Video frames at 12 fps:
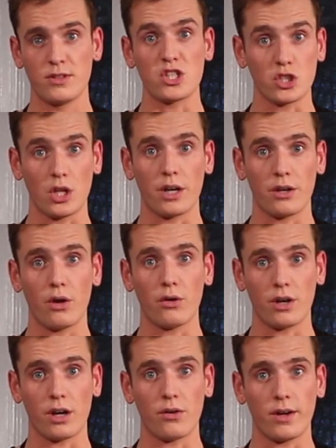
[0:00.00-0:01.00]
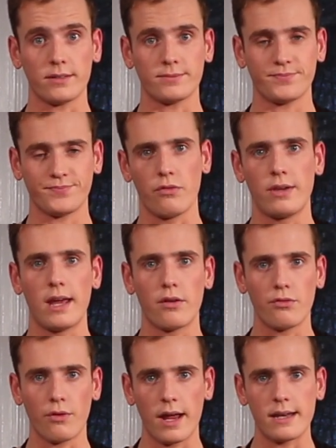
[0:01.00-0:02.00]
It's a lot of coconut oil. Get a
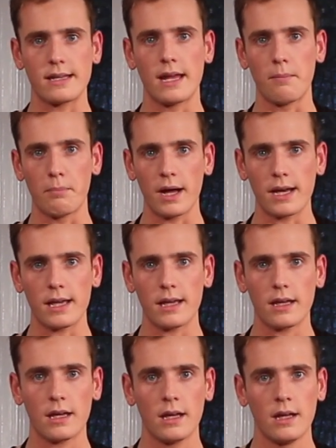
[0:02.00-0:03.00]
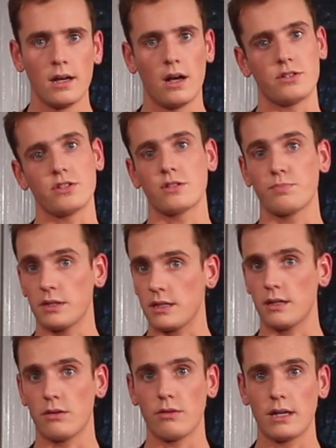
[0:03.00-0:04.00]
friend, get a buddy. Also split
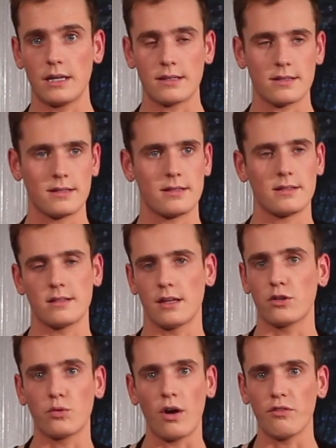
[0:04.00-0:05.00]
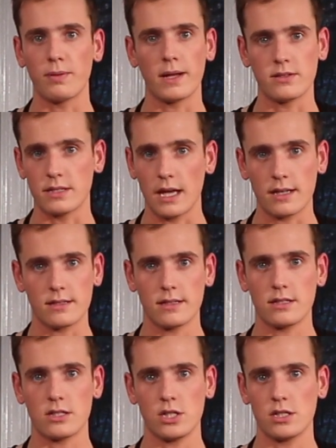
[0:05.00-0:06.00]
the ingredients because there's like 12 pounds of nuts in
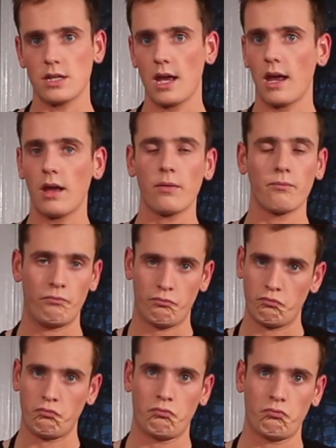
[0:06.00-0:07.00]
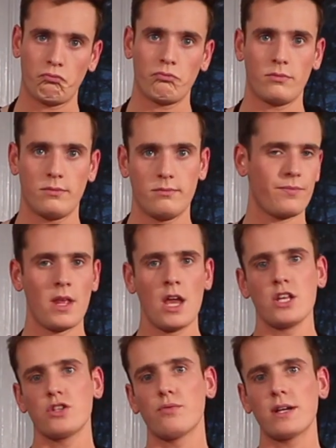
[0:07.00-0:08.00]
this cheesecake.
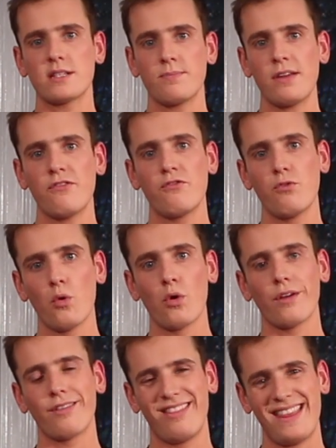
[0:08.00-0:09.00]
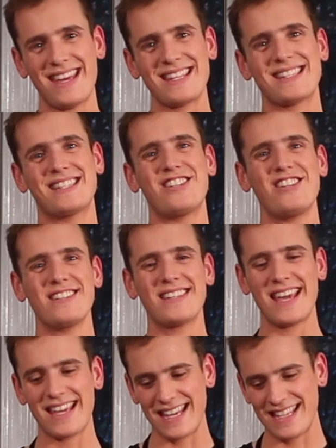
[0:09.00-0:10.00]
The recipe for this
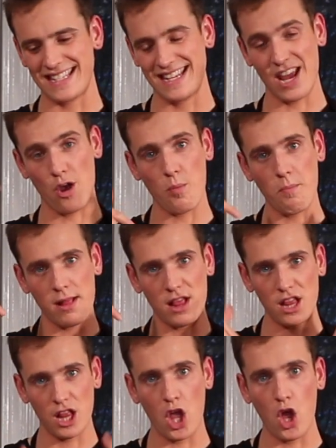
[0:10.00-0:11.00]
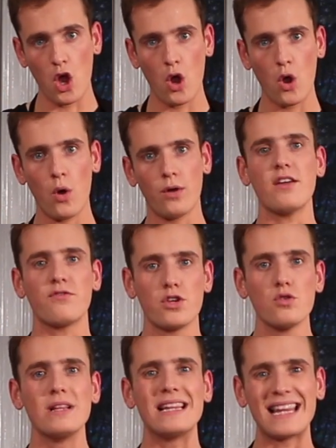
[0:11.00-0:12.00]
cheesecake is down below. If
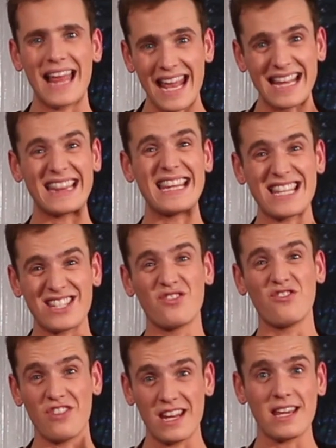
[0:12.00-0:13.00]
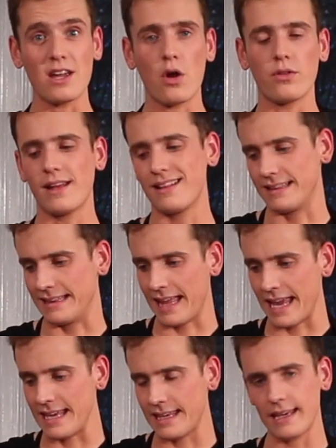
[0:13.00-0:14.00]
you like this video, then
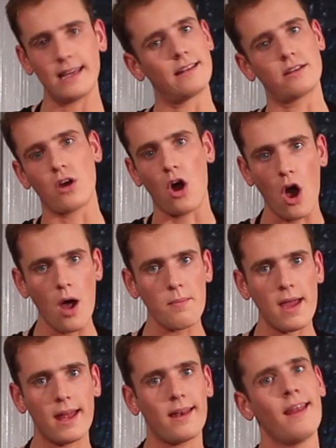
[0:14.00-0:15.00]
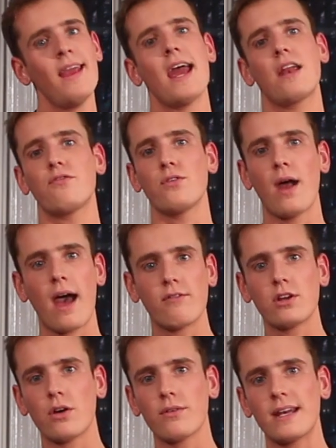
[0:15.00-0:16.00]
like it, comment, and if you
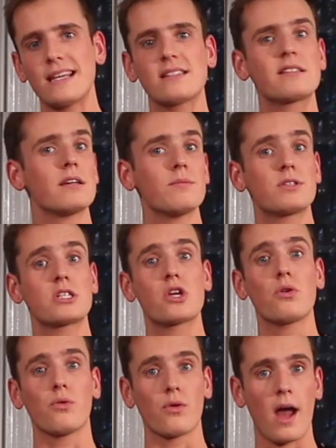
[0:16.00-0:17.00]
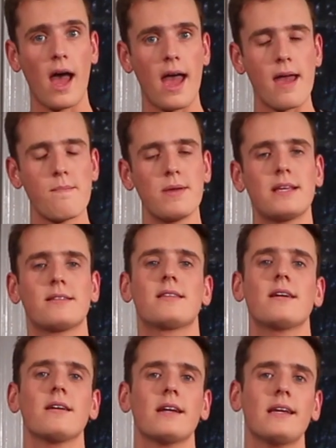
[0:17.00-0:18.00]
haven't already, subscribe, because
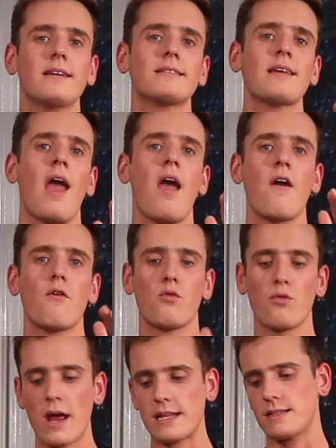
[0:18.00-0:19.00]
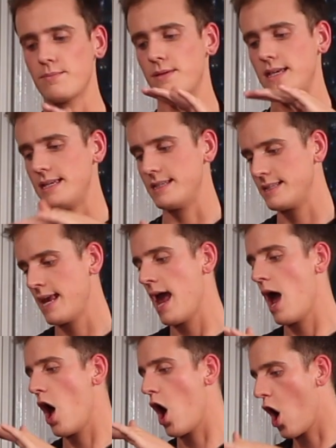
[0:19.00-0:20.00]
there is recipes
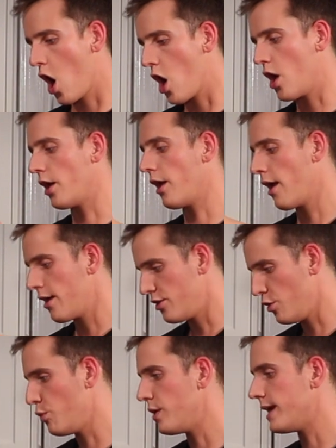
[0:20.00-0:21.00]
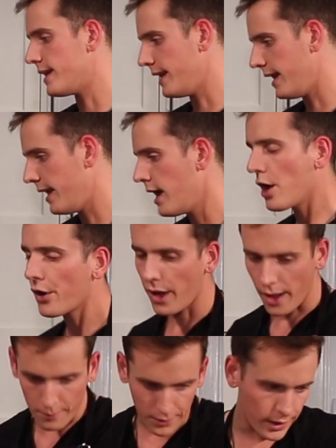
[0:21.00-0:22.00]
on the weekly
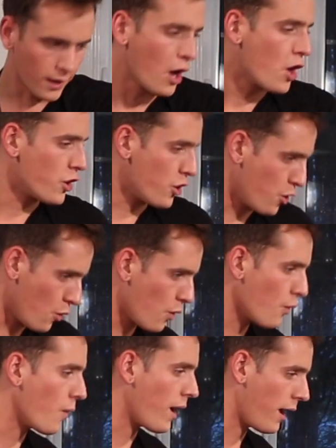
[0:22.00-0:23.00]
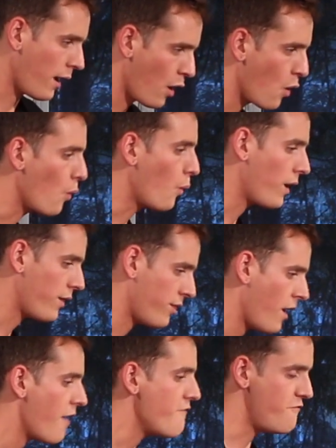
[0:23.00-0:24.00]
coming your way with
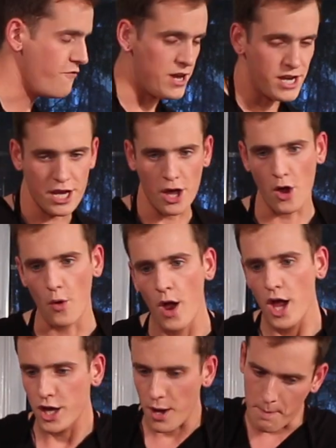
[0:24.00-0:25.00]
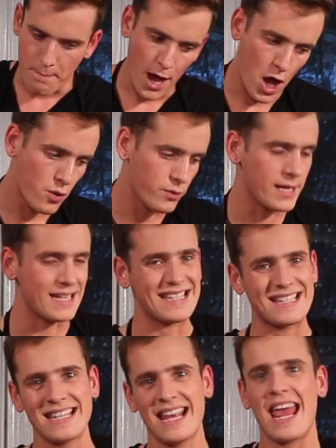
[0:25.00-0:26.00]
video
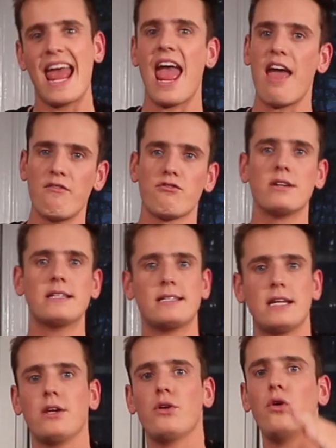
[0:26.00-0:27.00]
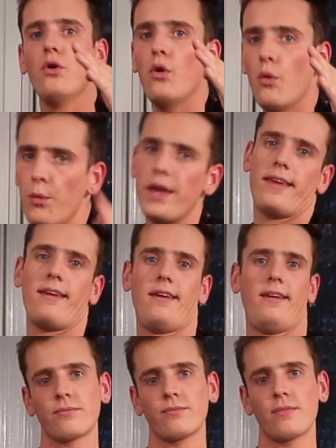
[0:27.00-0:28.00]
components every single
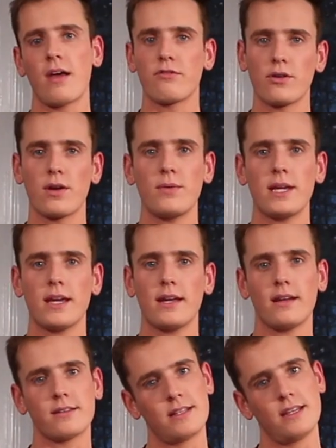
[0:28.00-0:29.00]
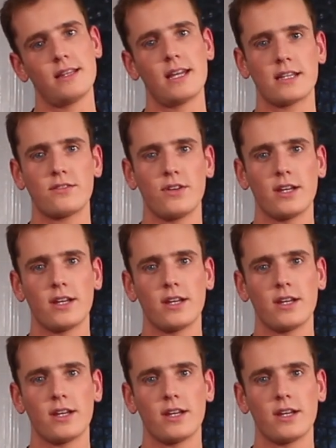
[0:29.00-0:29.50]
week. Have a great weekend. I'll see you in the next